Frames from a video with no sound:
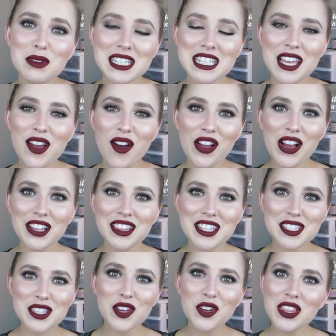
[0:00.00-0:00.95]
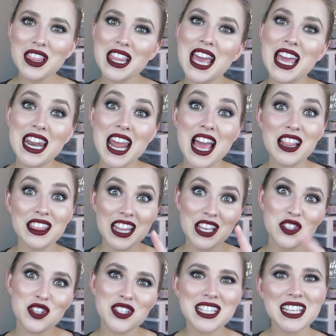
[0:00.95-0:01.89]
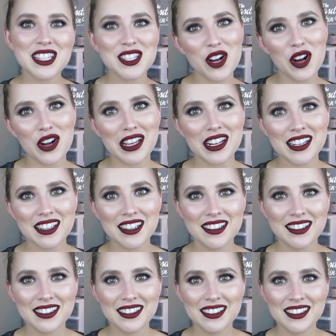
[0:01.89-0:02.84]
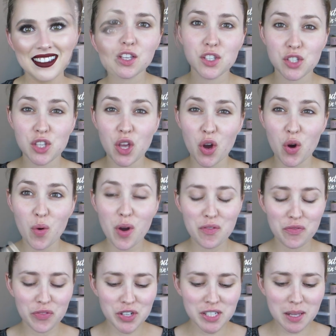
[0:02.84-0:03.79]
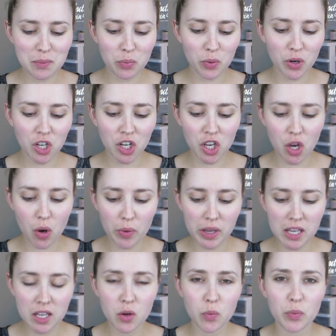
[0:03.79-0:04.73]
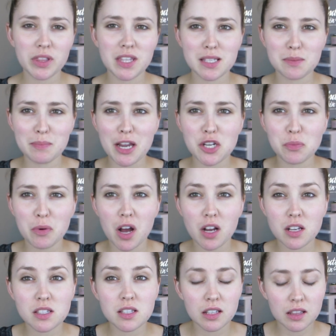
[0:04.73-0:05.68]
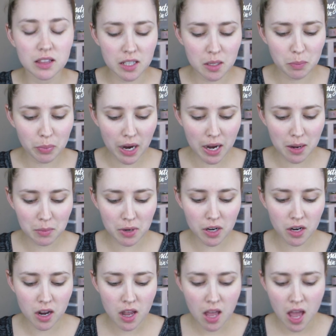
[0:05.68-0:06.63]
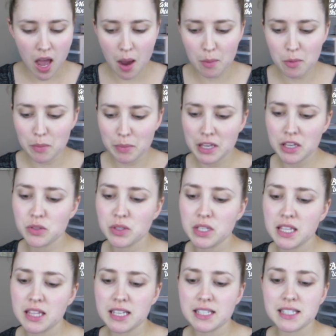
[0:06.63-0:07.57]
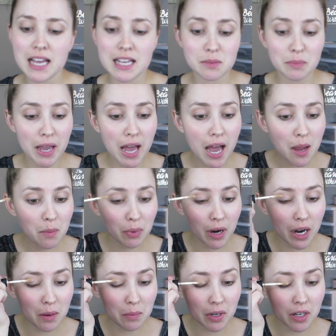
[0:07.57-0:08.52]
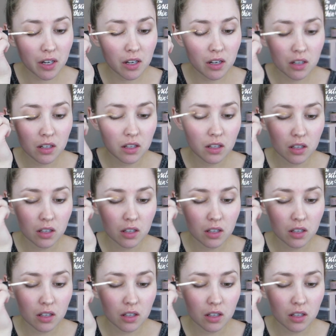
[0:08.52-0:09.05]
want to see how I got this look, then let's just get started. So first up, we're going to go in with the Smashbox lid primer. I'm going to be using this as my eye primer.